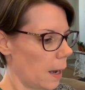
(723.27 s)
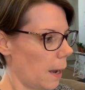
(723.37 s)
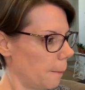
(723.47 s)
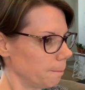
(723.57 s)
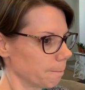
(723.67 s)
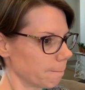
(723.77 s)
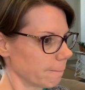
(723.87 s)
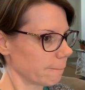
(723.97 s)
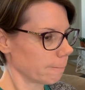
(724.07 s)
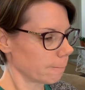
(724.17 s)

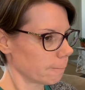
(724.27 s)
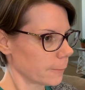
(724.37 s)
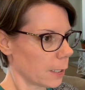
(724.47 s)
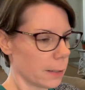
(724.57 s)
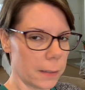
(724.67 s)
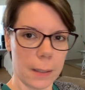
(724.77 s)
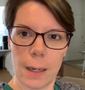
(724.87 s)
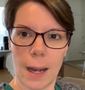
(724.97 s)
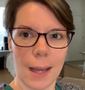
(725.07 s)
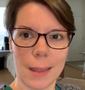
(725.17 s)

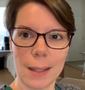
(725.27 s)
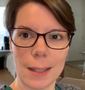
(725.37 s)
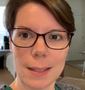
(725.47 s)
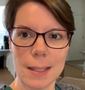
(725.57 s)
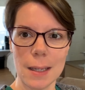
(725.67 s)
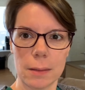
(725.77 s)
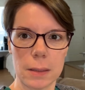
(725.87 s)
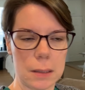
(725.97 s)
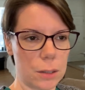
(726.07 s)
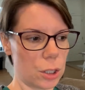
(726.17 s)
I think that's it.
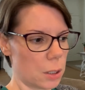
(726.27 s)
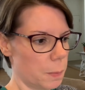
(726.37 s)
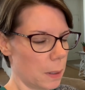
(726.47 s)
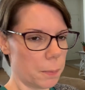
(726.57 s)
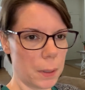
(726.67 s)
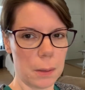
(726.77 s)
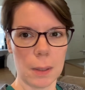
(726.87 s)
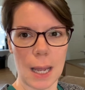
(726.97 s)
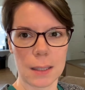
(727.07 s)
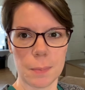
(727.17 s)
It's just been a pretty
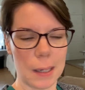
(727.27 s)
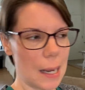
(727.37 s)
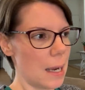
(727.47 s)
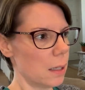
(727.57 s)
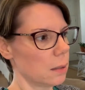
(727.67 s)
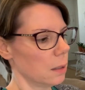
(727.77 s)
relaxed Monday.